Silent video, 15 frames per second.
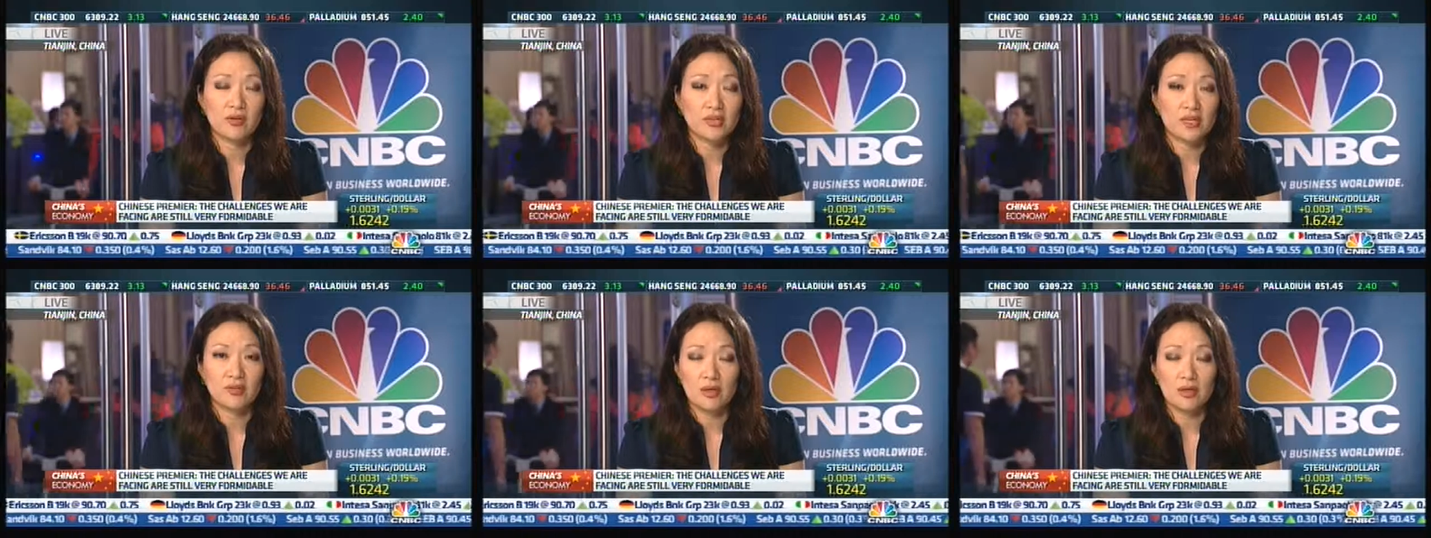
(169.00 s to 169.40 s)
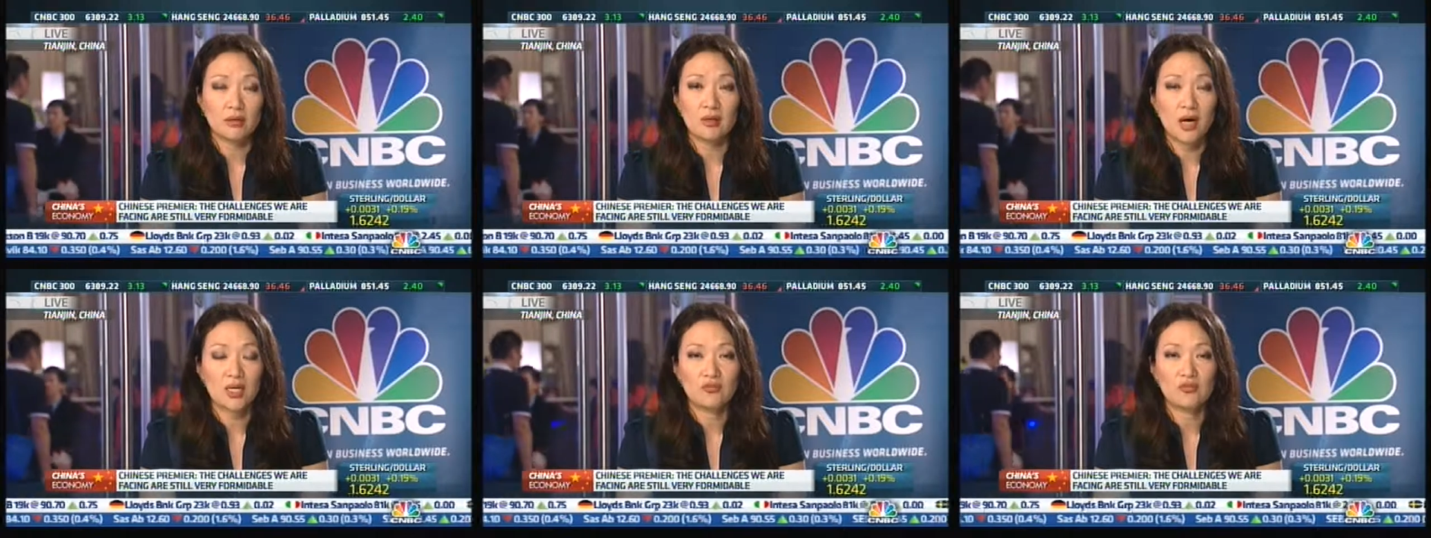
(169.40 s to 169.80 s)
said that a
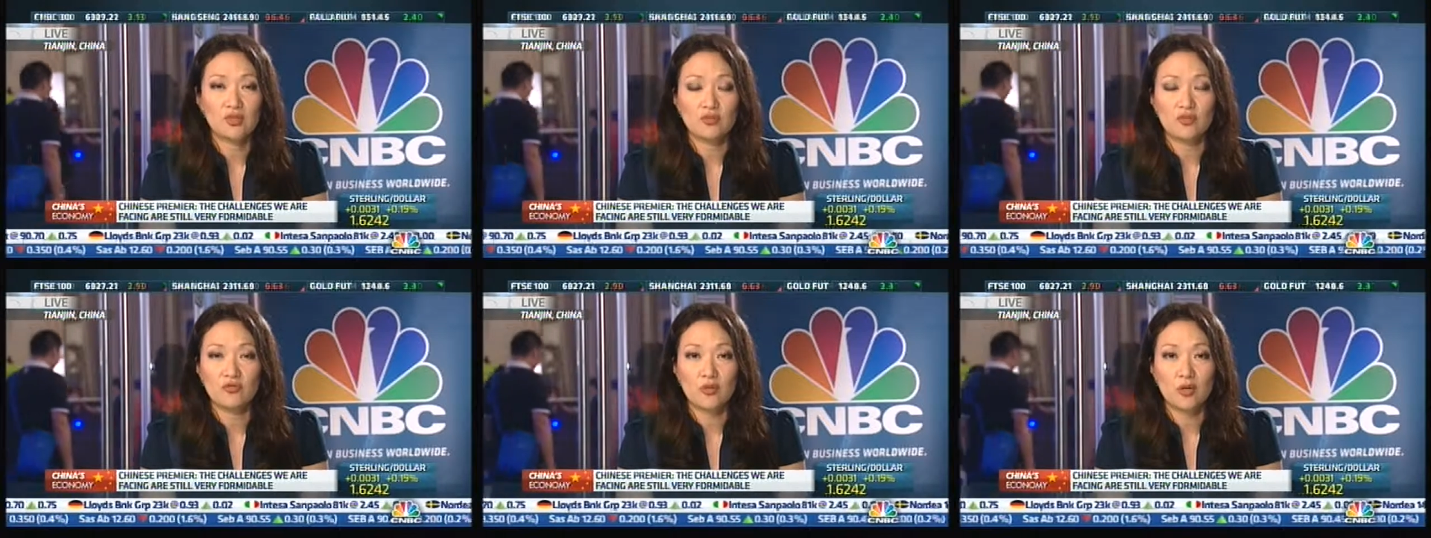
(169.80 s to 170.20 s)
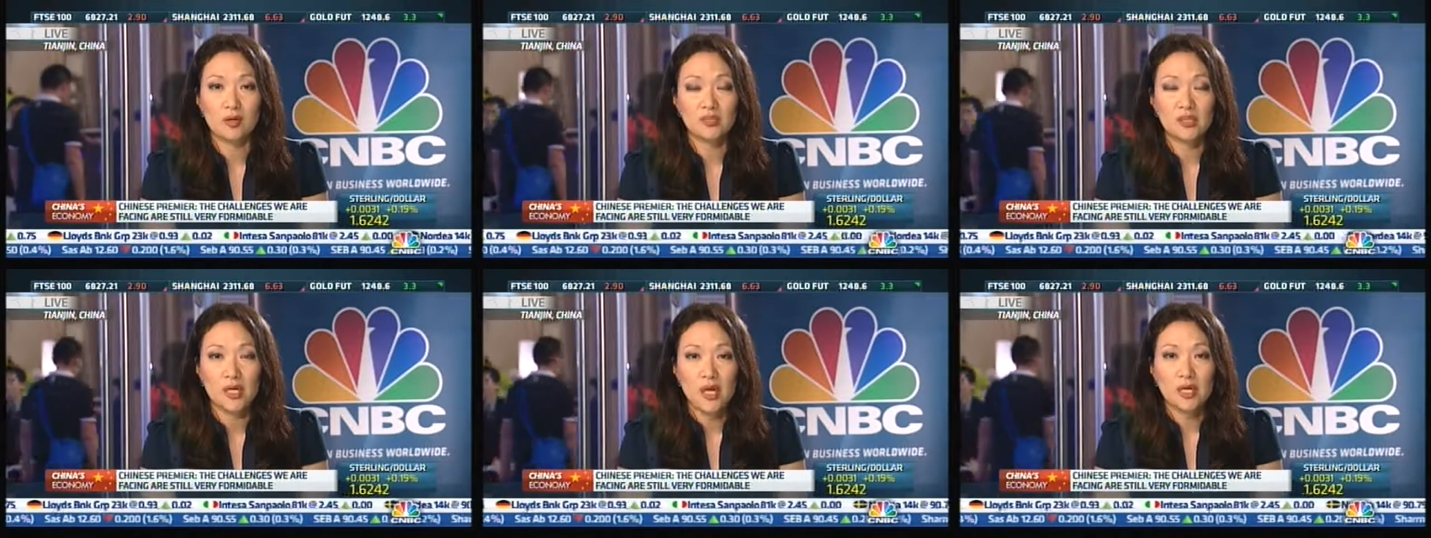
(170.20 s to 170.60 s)
lot of these
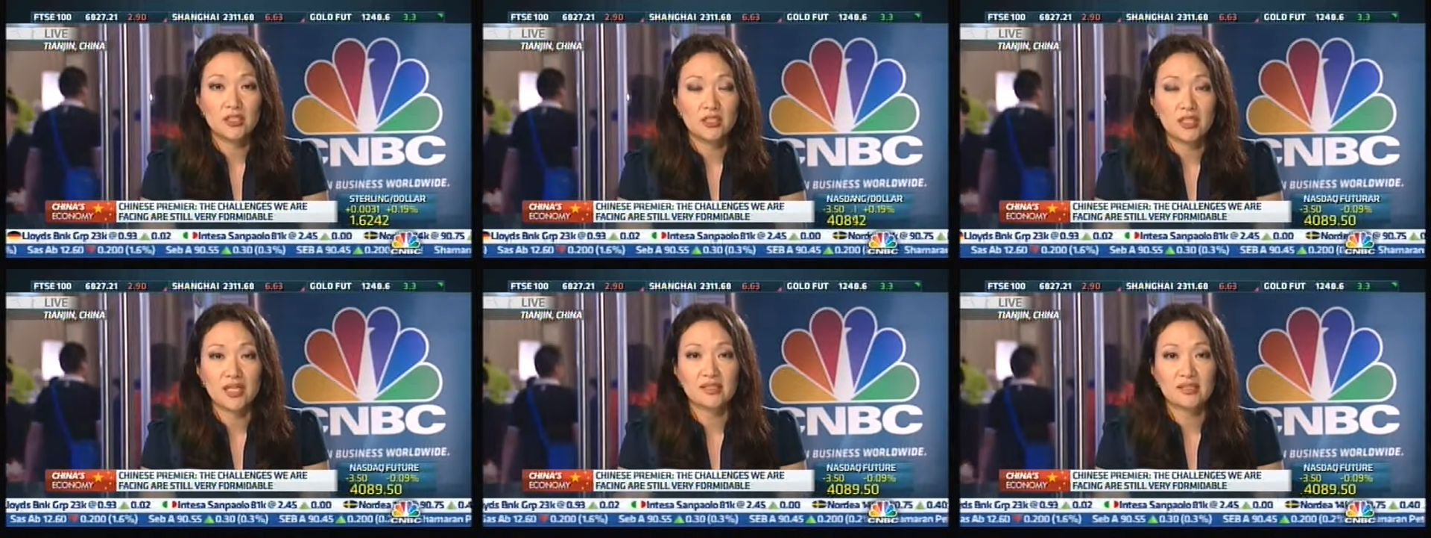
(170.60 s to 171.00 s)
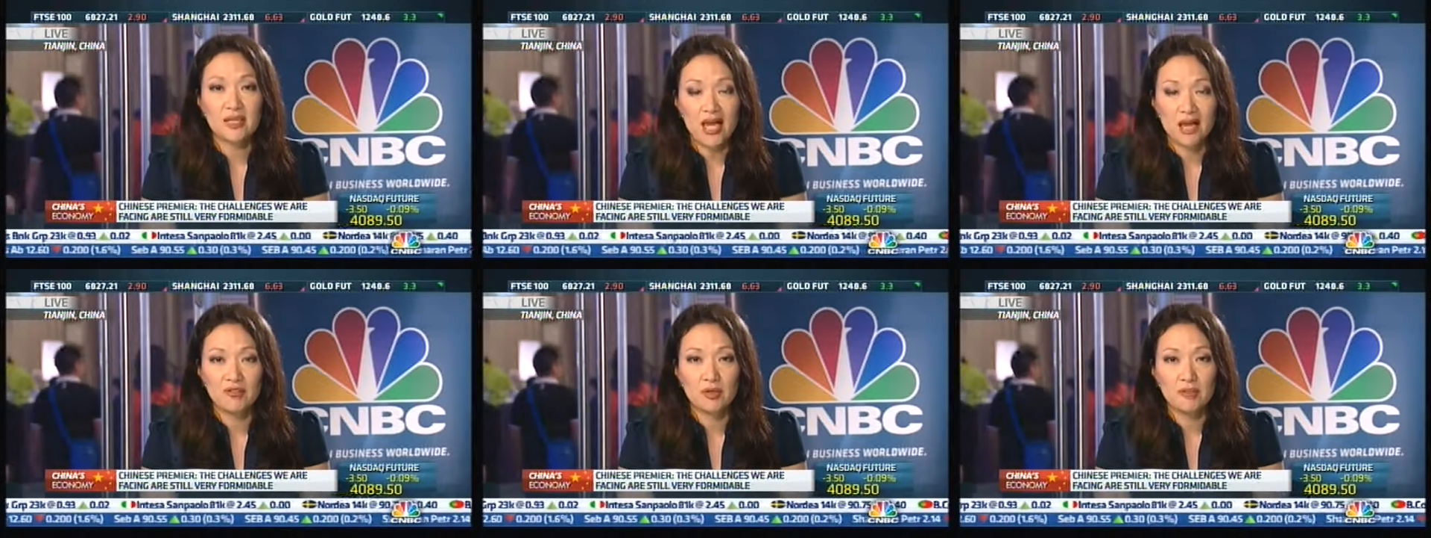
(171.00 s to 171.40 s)
reforms just
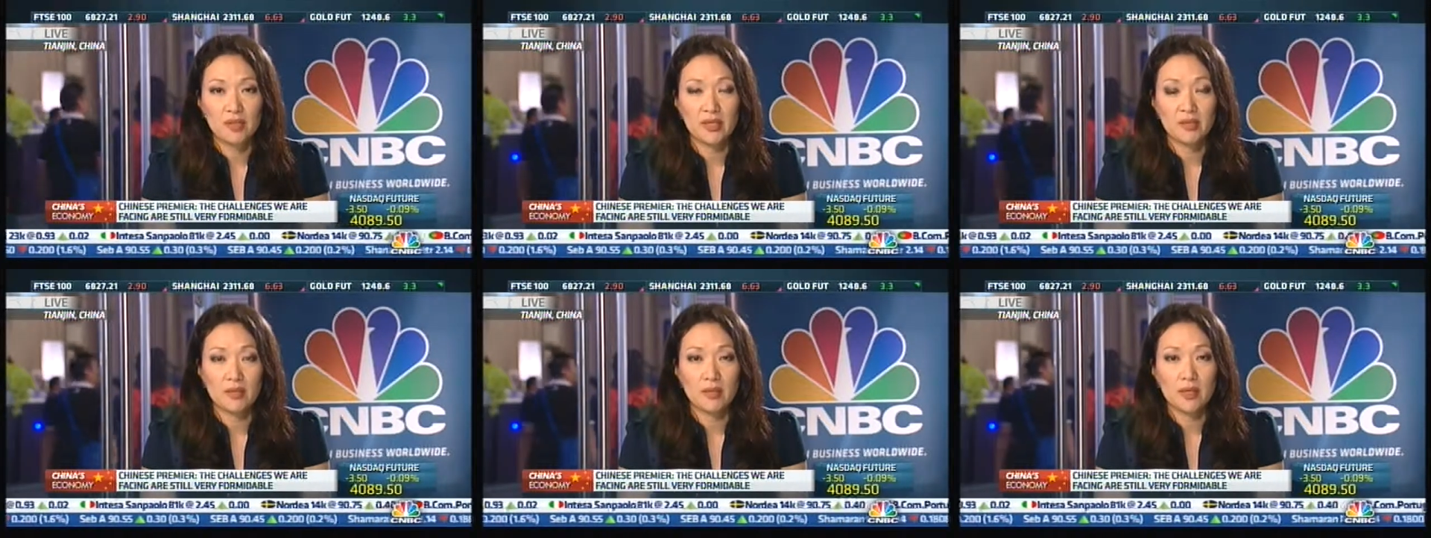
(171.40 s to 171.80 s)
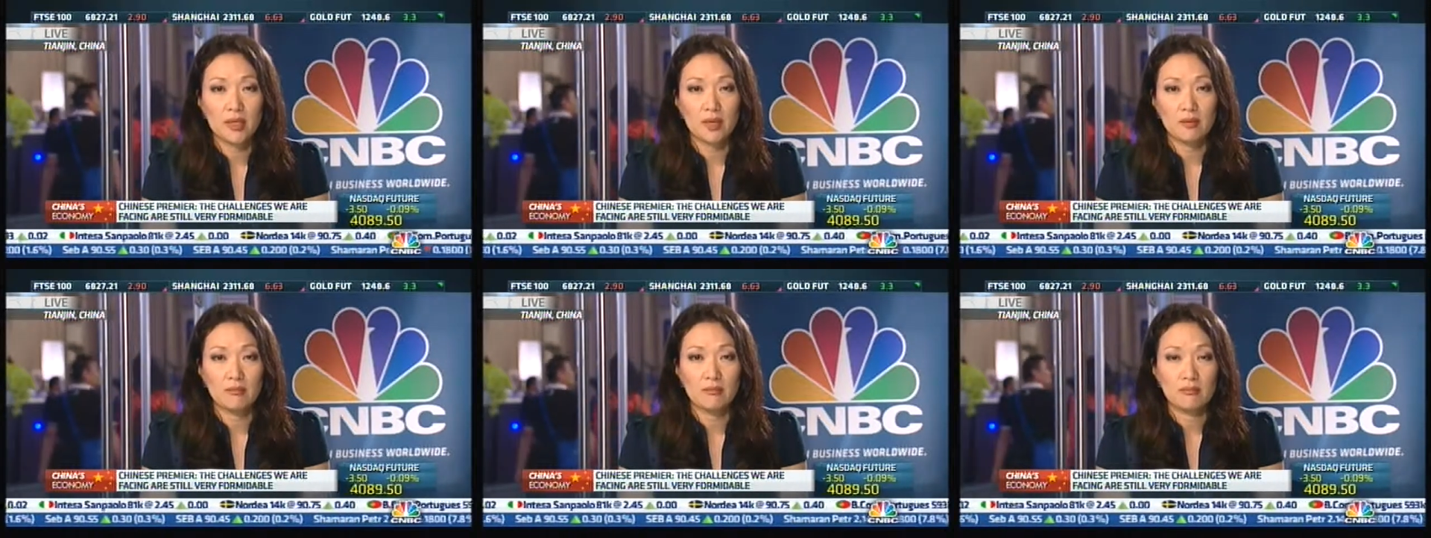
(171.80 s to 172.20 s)
haven't been
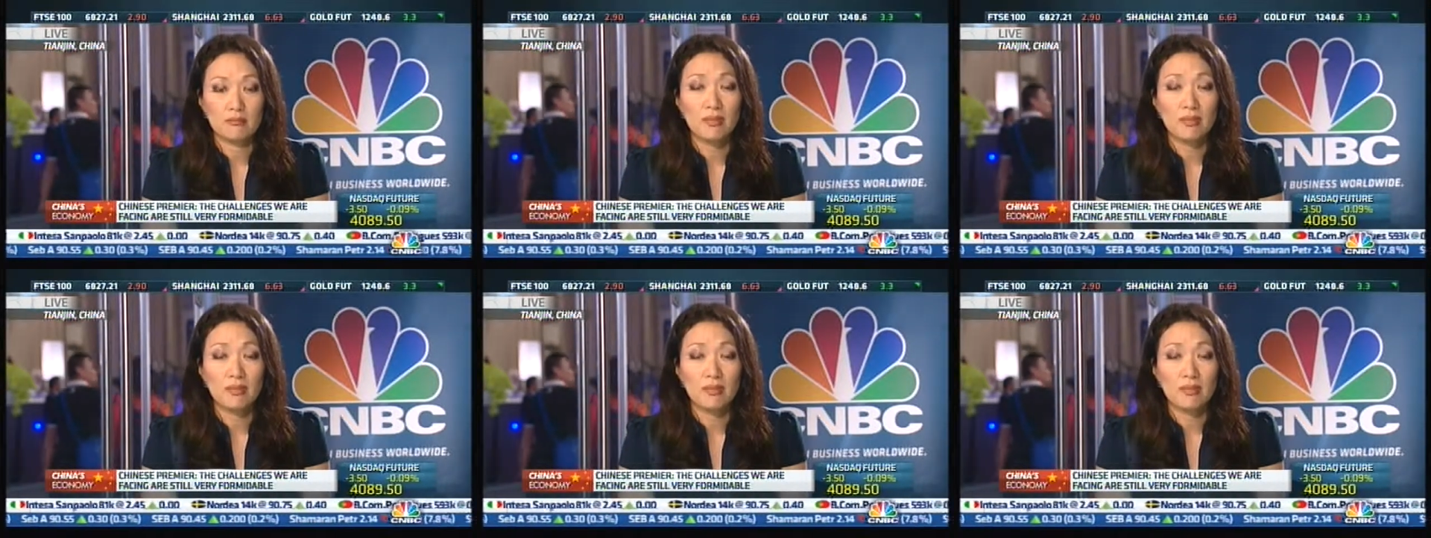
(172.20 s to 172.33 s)
um,